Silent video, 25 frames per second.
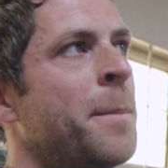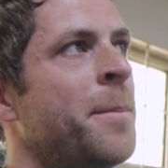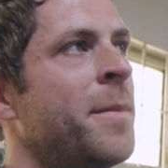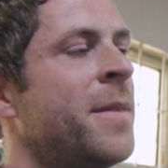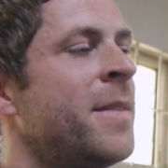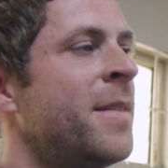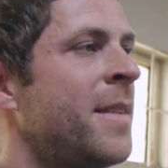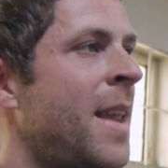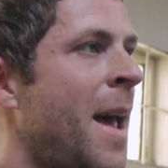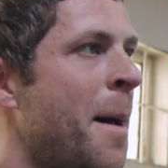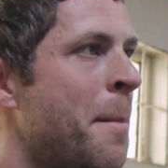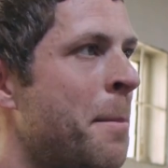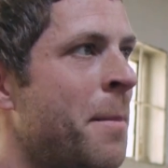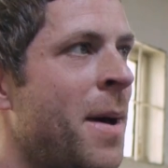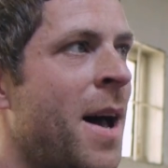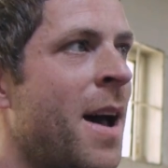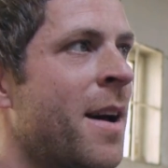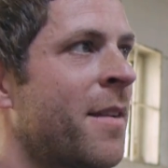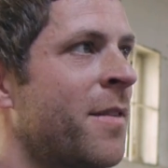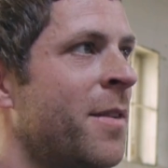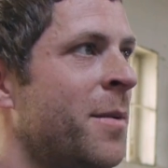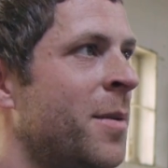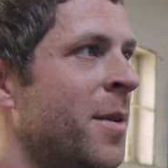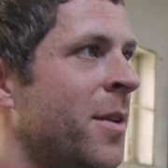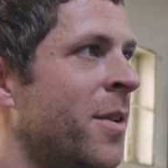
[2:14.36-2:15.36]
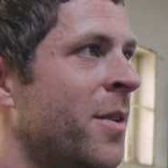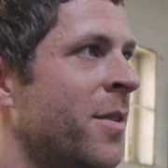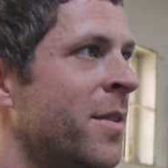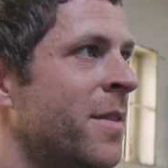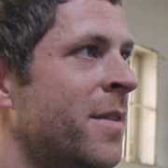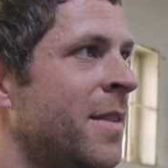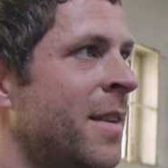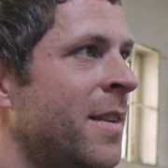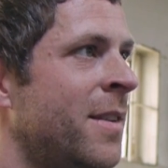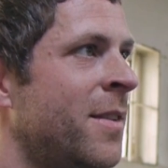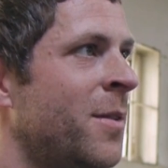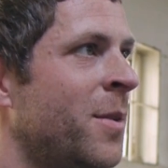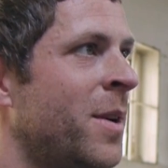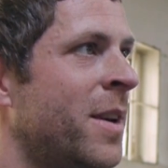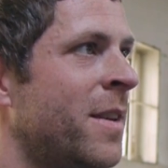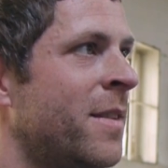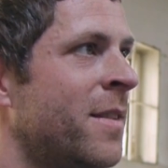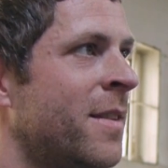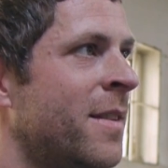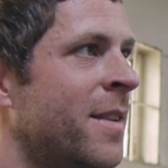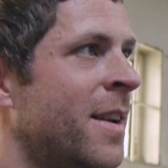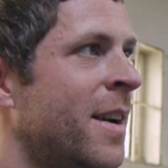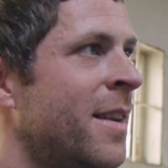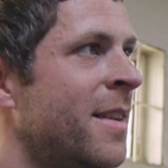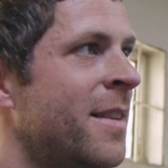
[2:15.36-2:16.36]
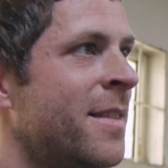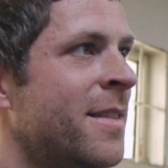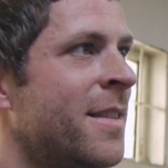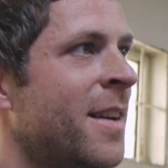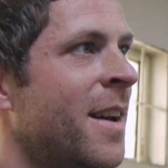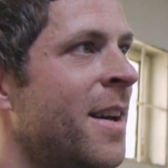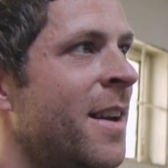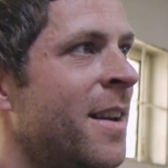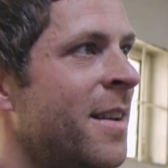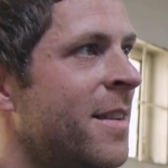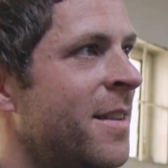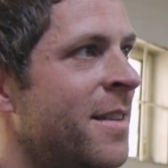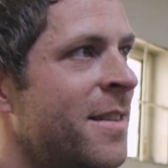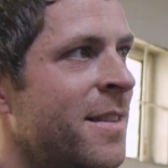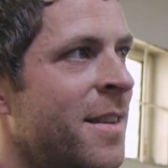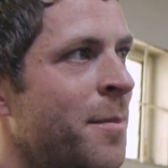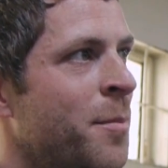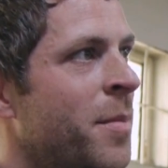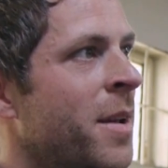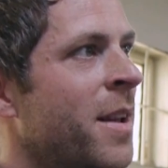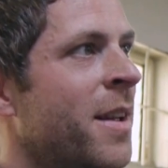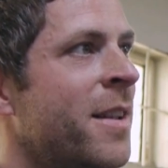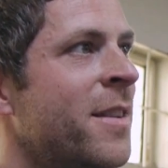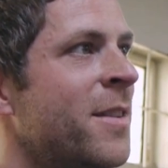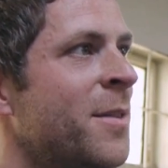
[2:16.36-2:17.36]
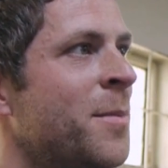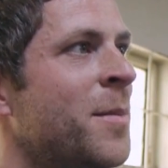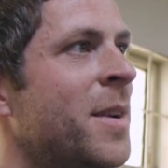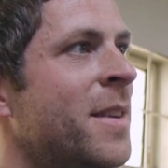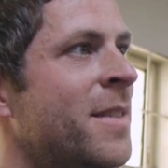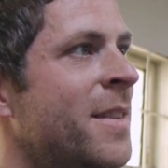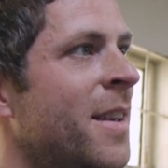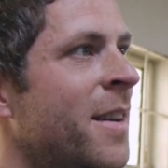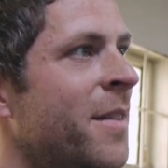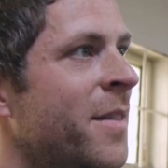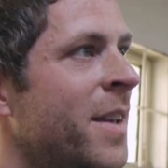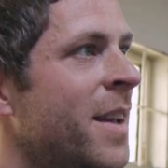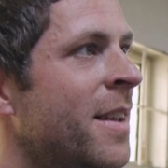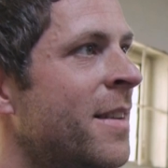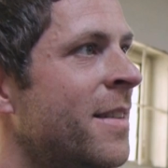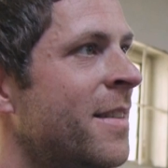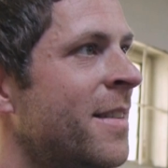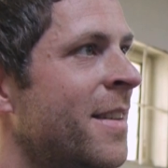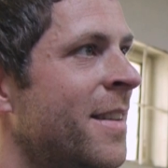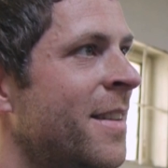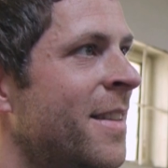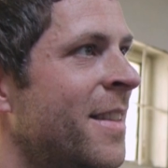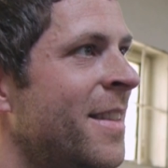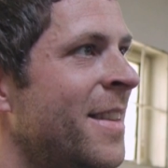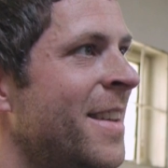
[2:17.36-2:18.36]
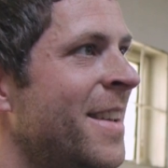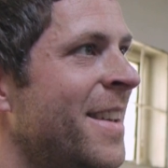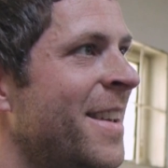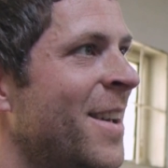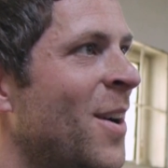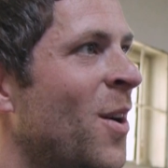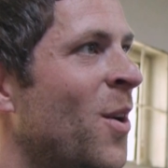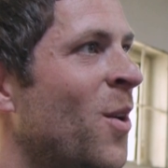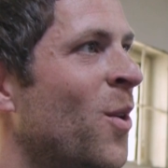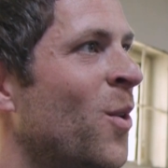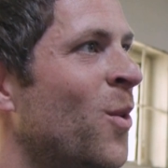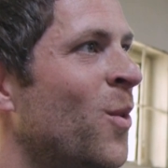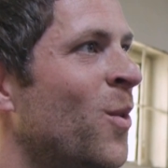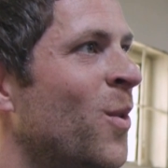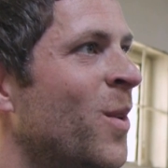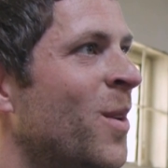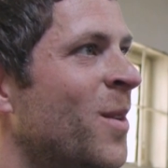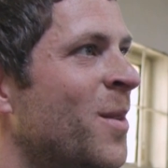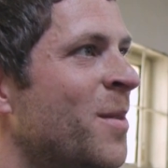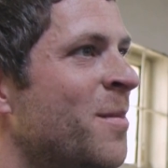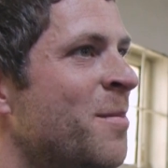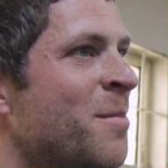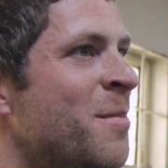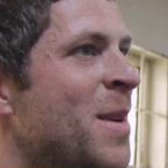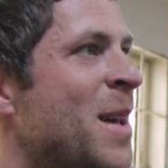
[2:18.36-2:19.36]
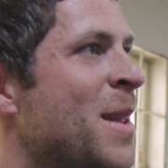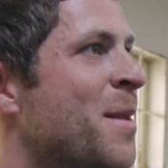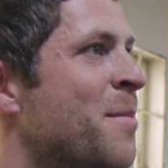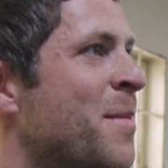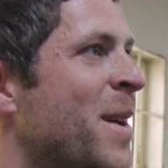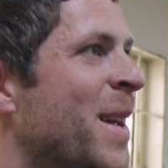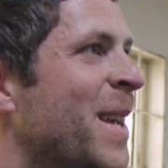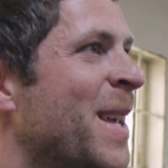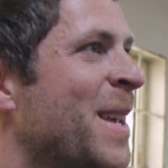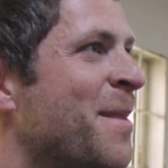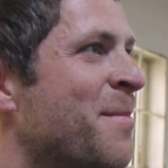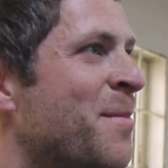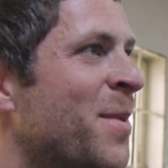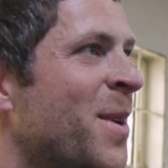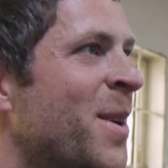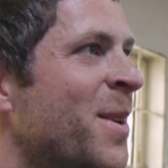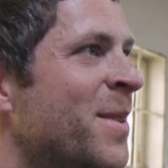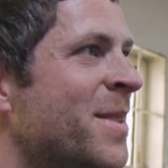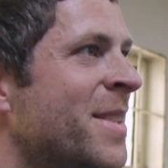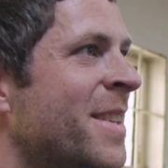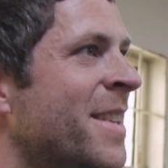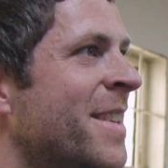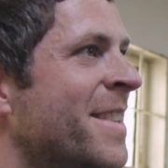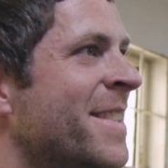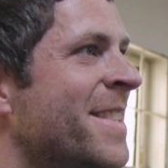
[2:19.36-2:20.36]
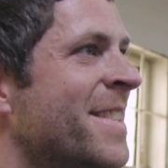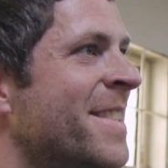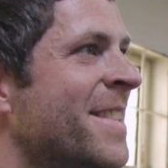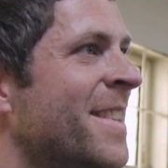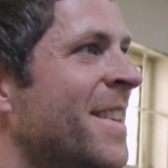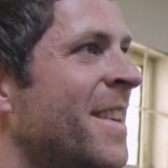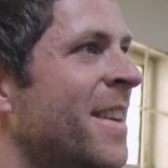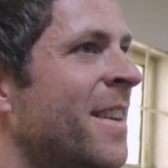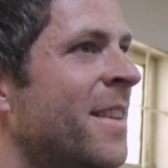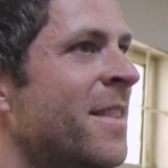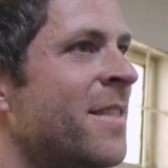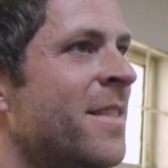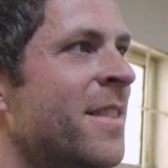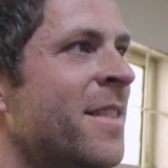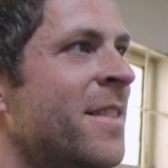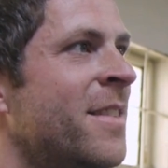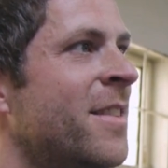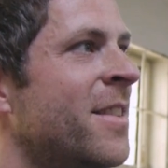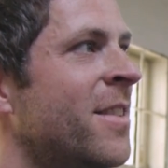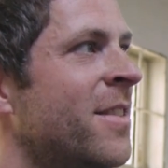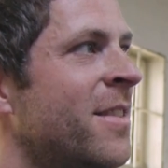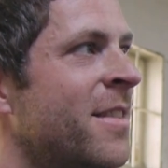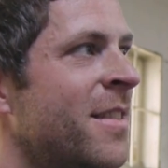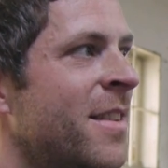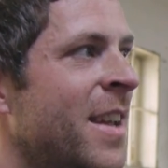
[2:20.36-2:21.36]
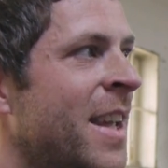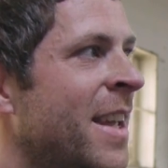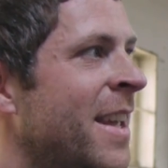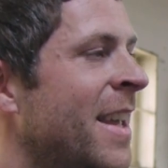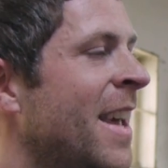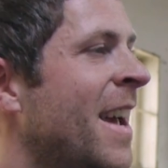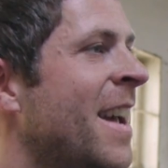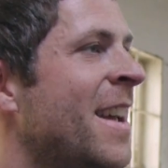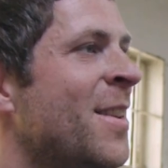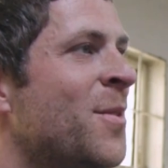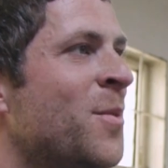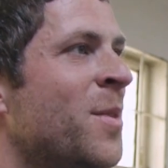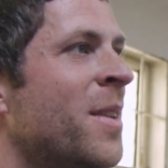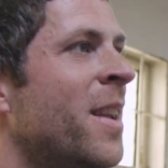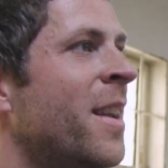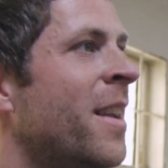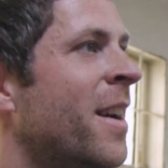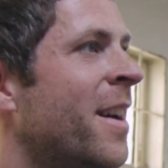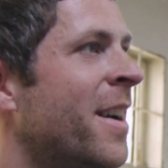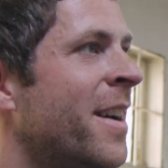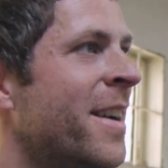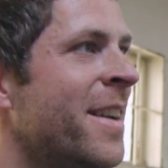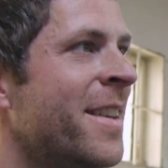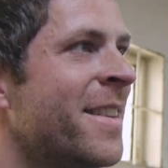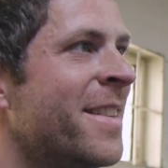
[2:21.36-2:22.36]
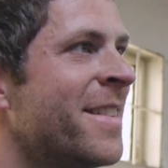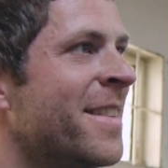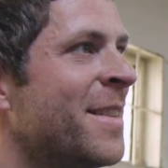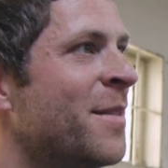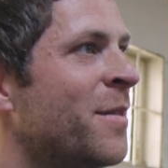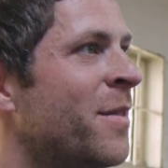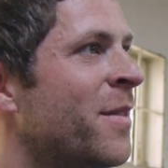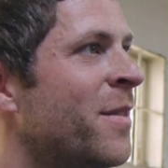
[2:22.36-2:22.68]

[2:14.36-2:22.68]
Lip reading: step back from the whole situation, I decided just to plunge myself into the whole myth making process, to just engage with lies and